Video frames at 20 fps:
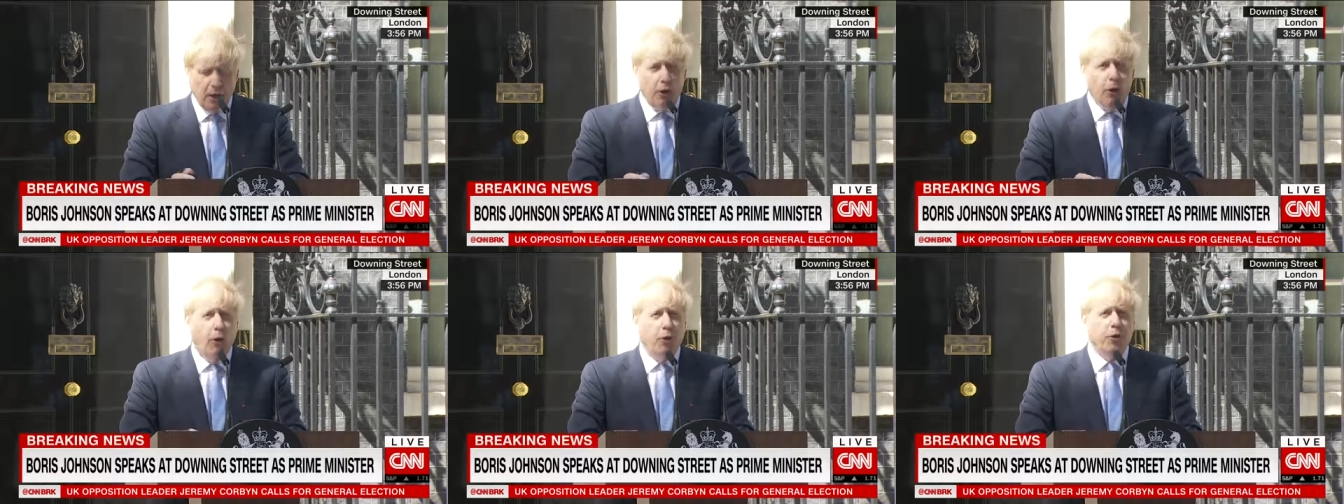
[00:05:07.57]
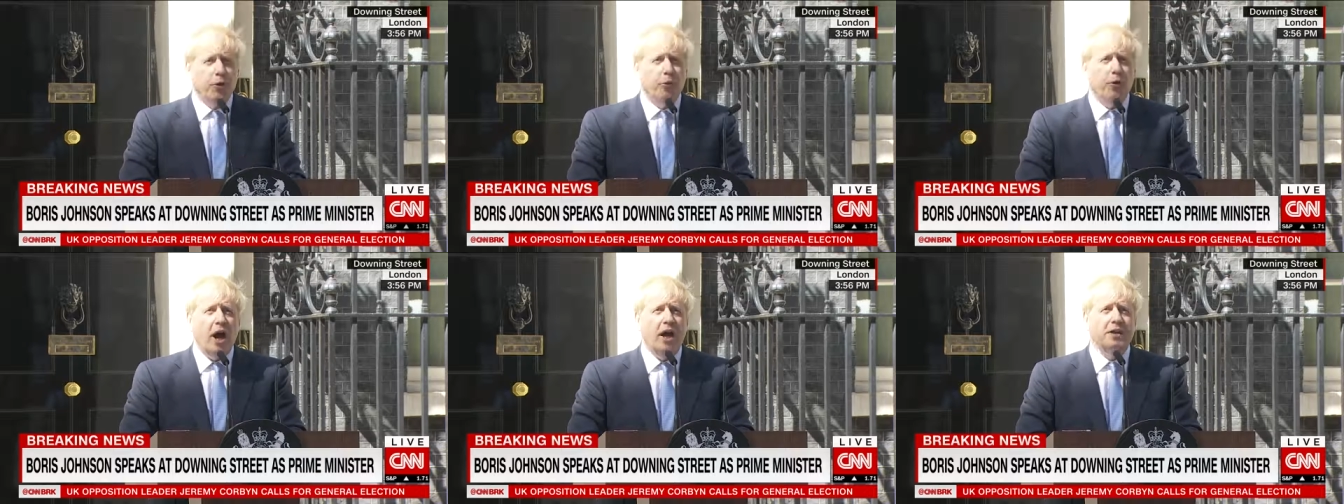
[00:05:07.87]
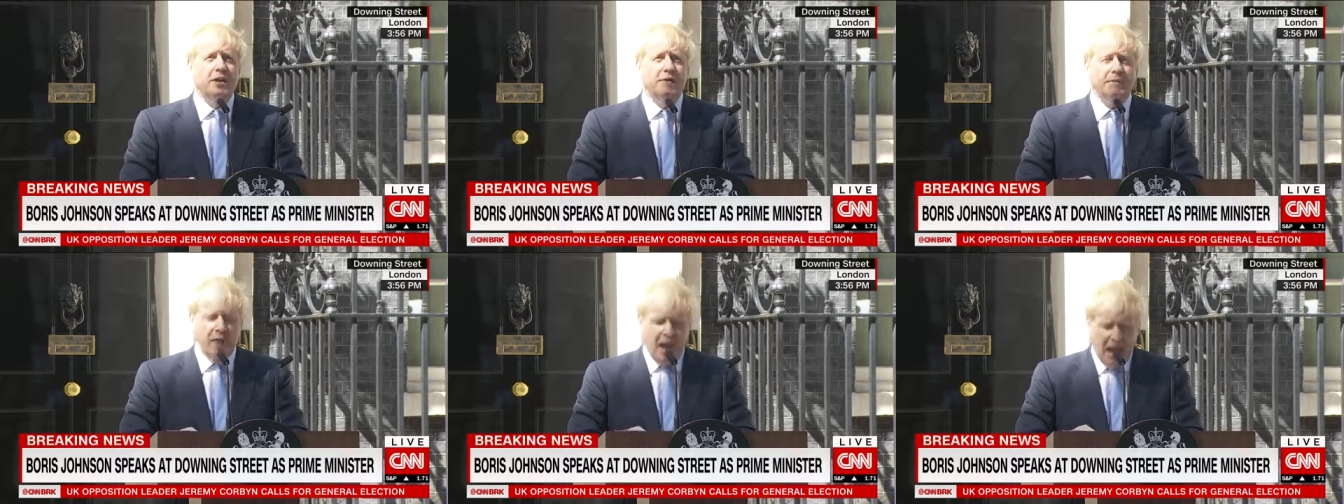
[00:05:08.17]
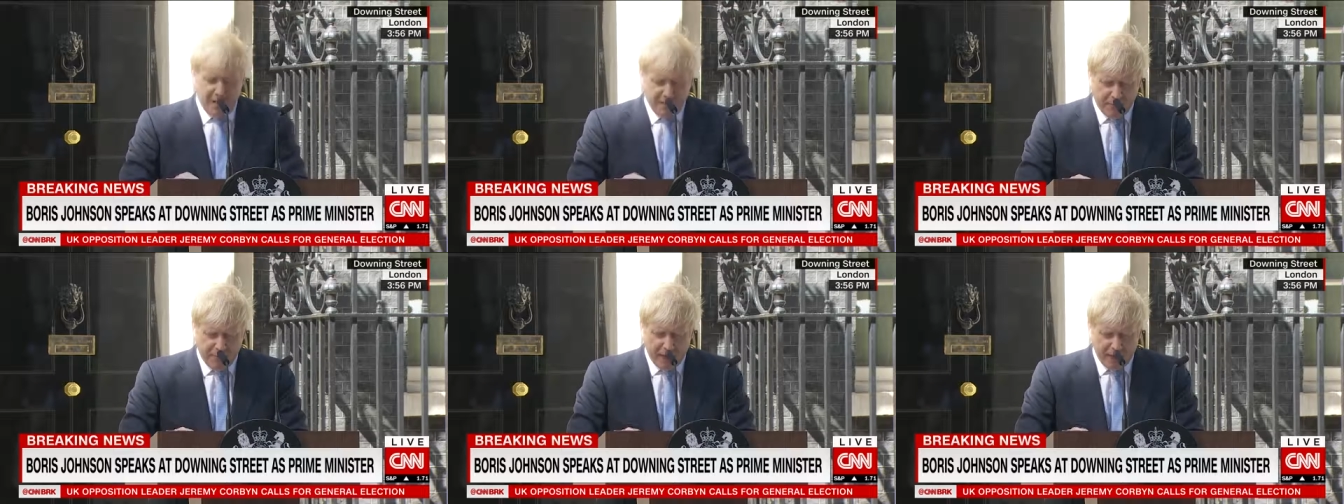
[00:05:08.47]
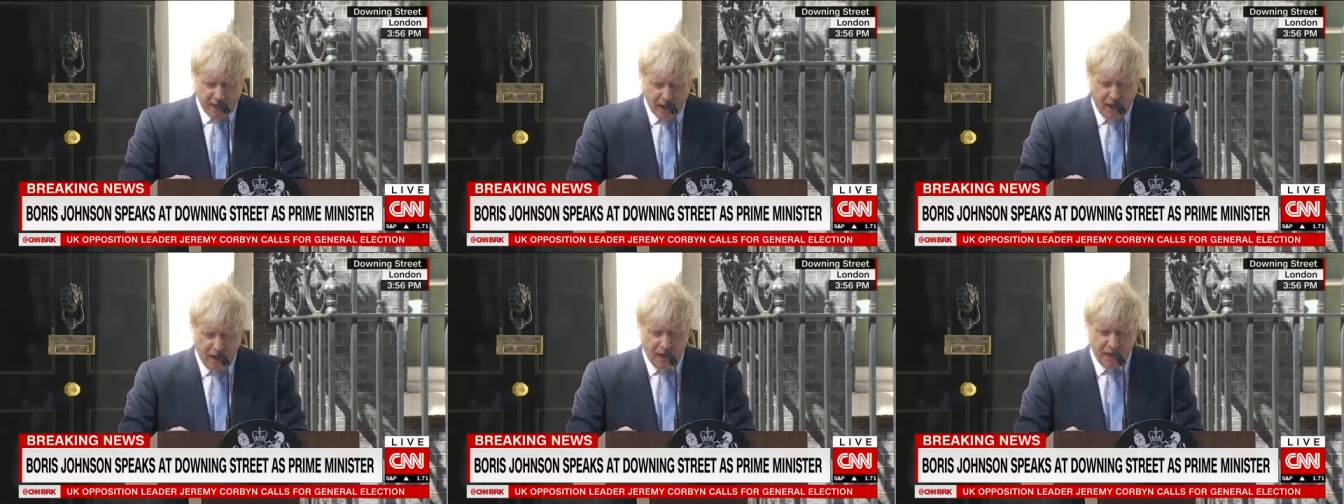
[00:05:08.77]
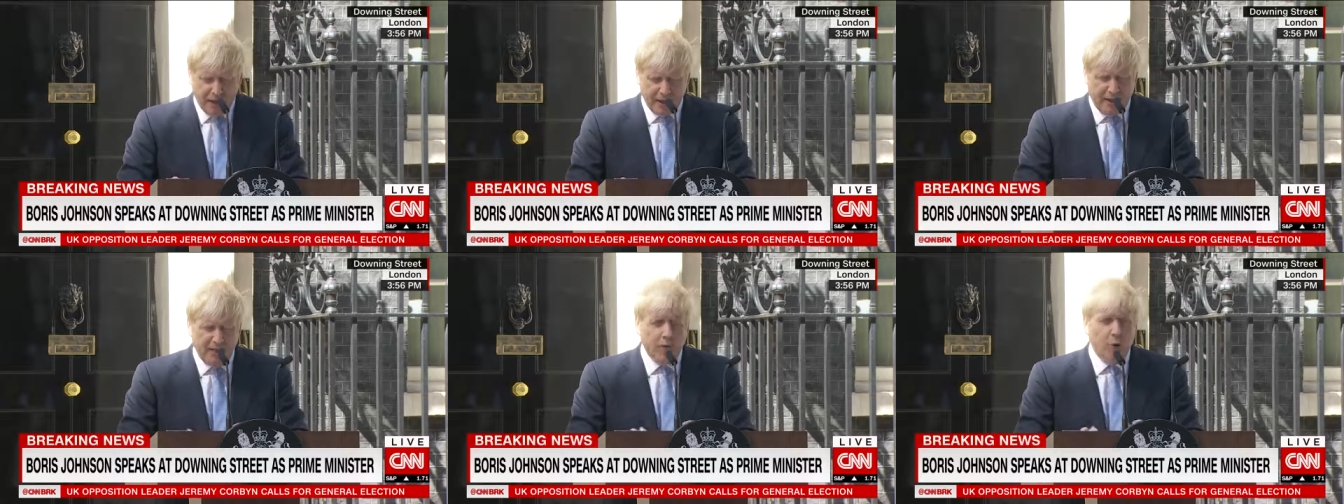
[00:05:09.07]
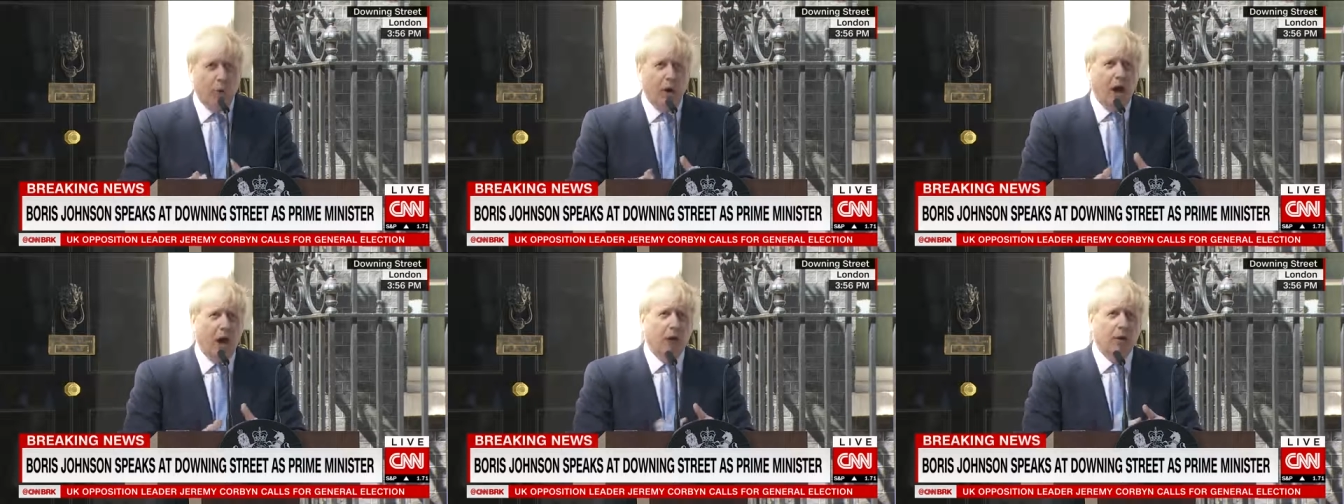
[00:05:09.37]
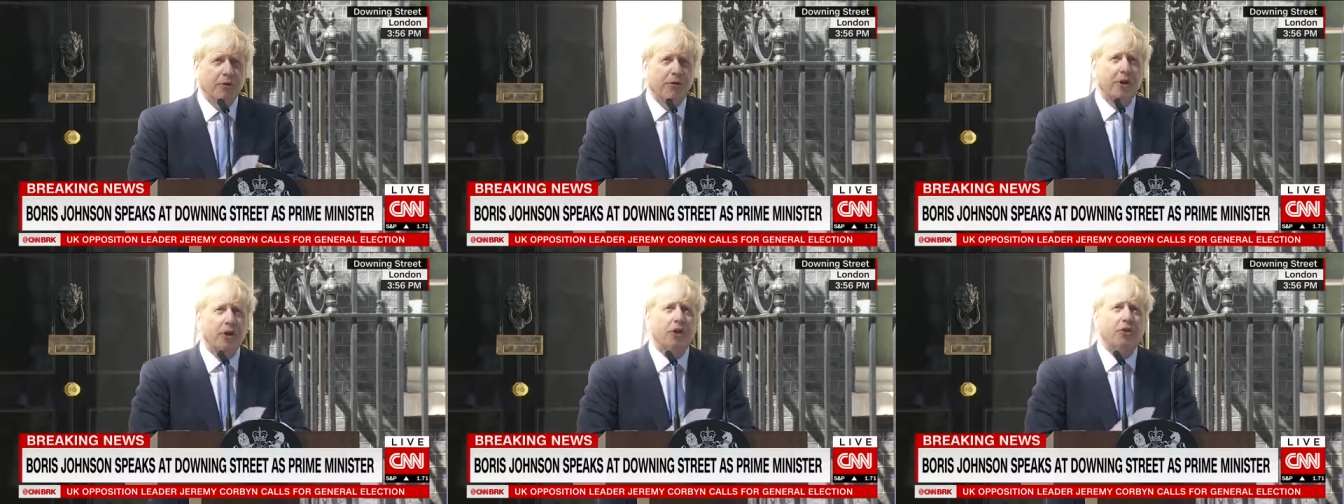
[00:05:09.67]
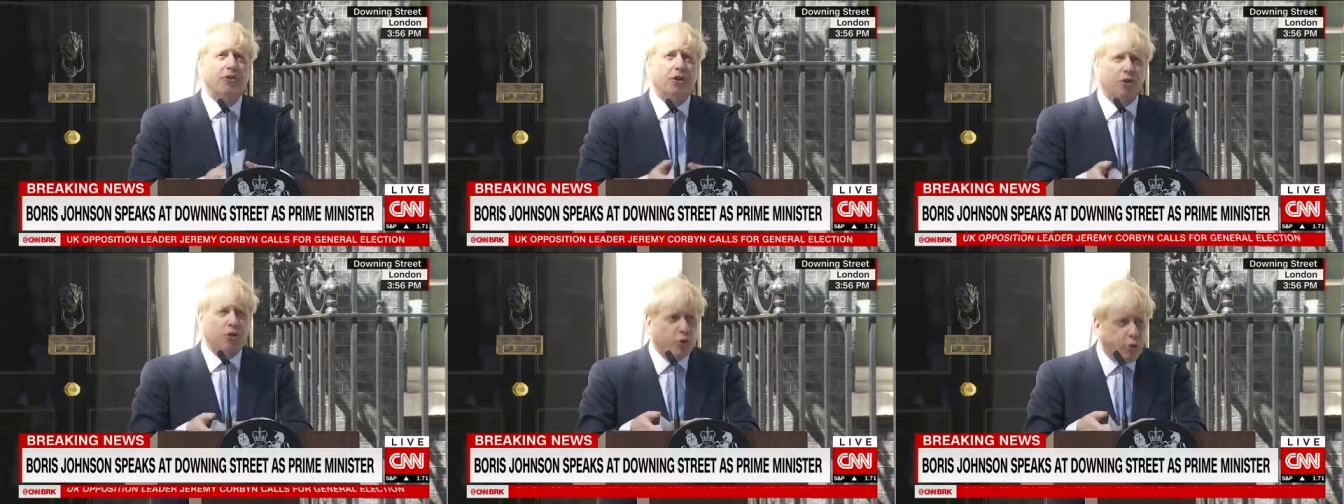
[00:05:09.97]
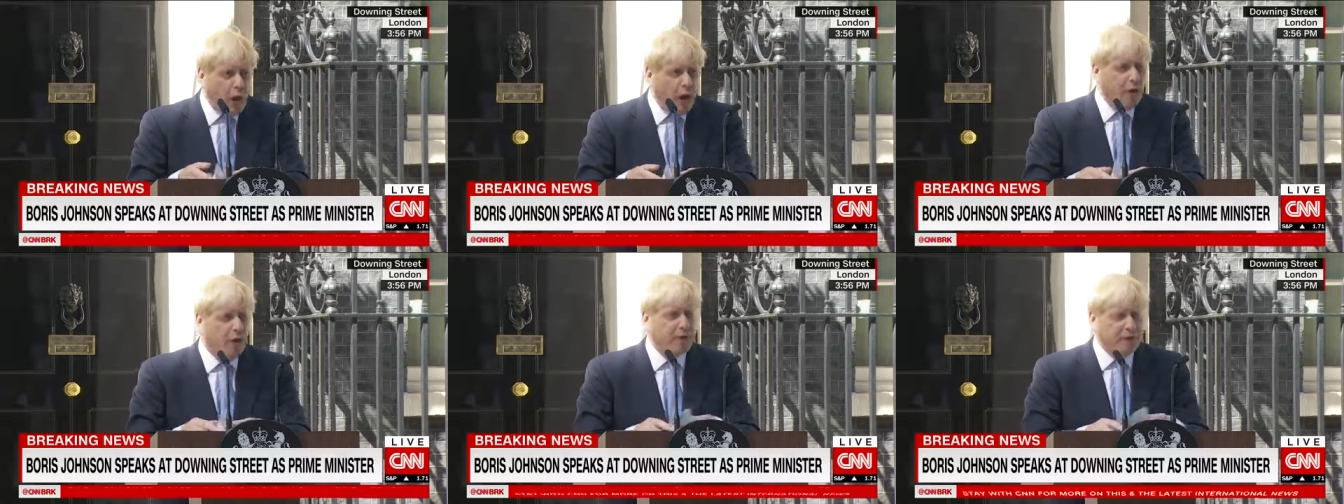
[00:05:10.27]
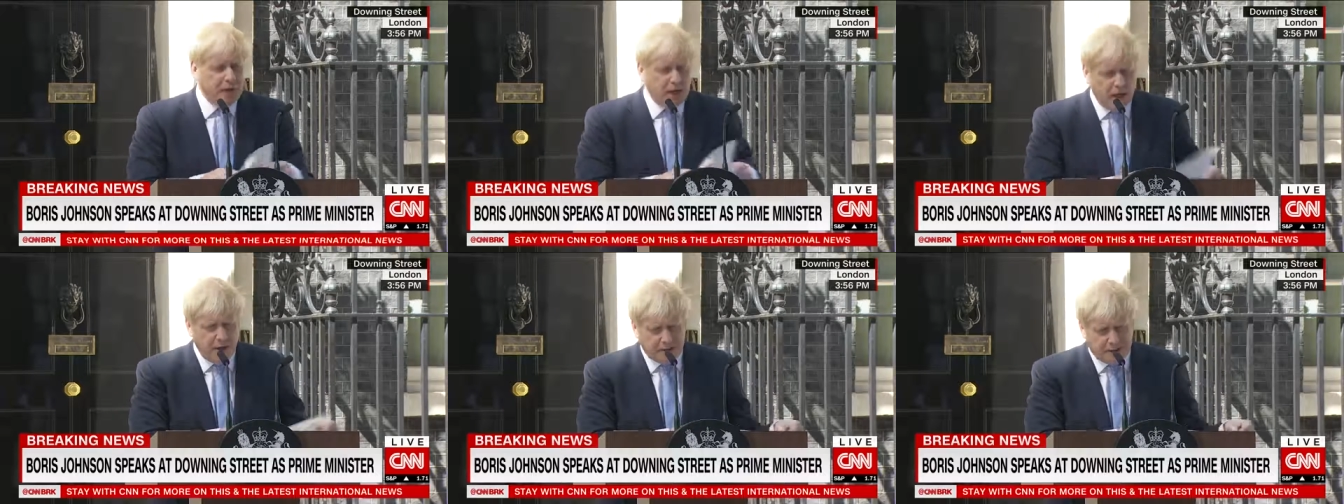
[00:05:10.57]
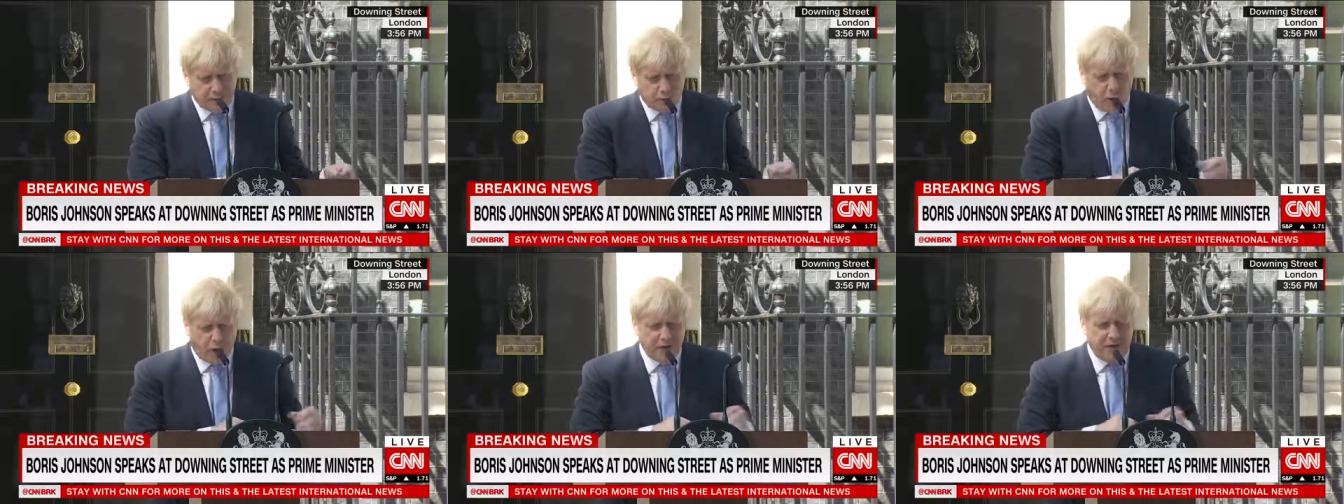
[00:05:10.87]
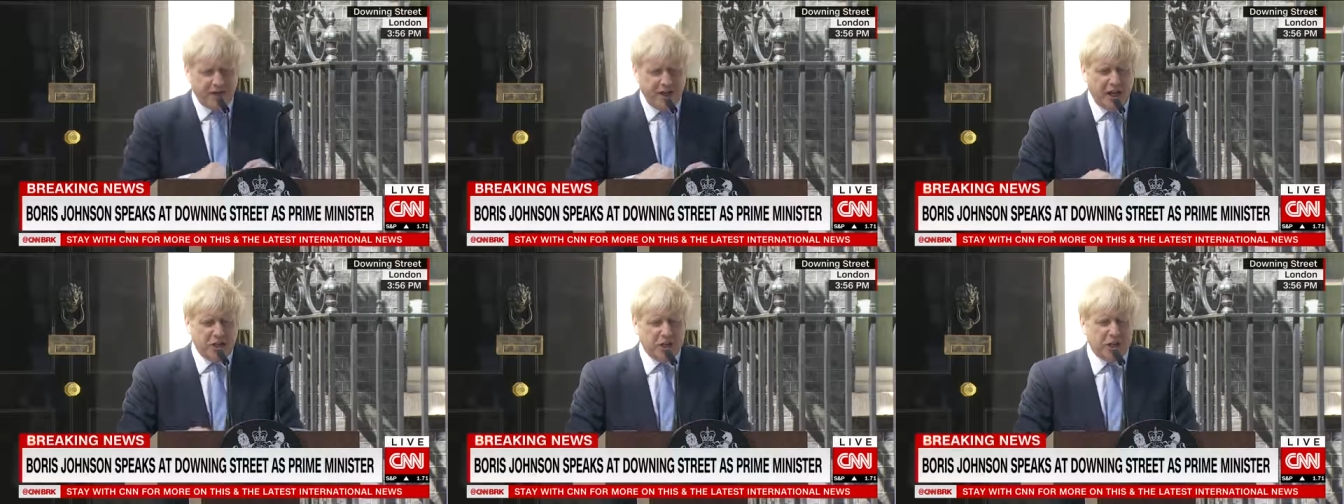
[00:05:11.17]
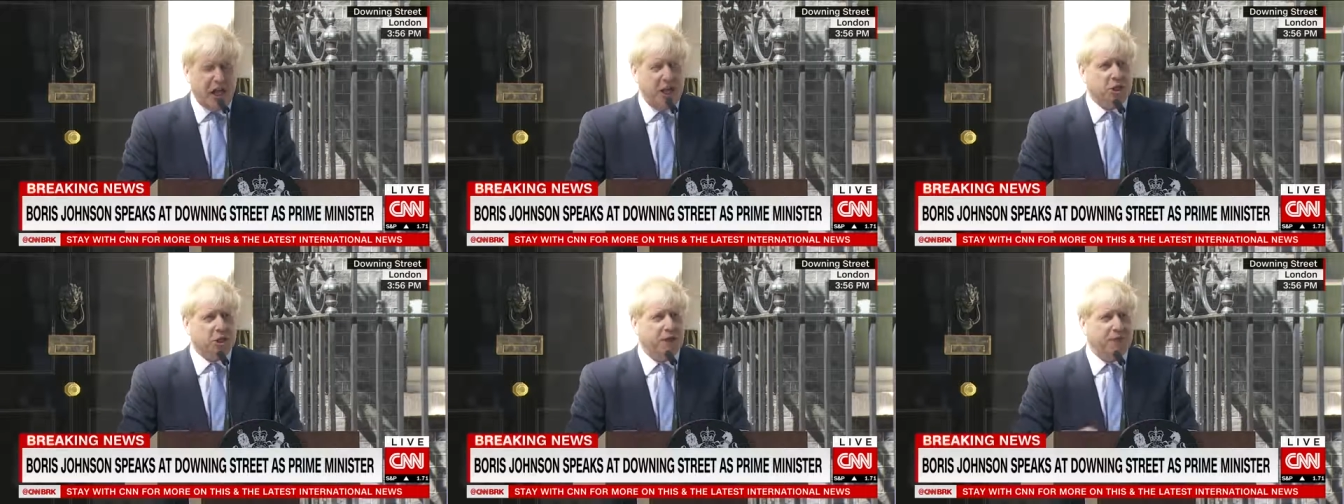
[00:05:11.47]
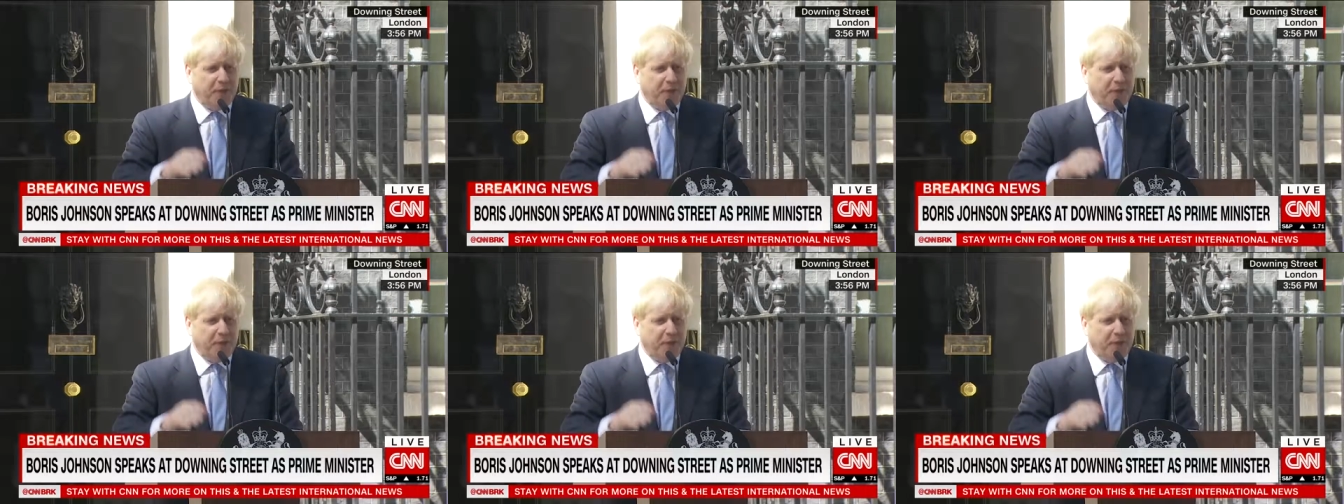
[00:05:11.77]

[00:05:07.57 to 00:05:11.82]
or the right of every girl in the world to 12 years of quality education,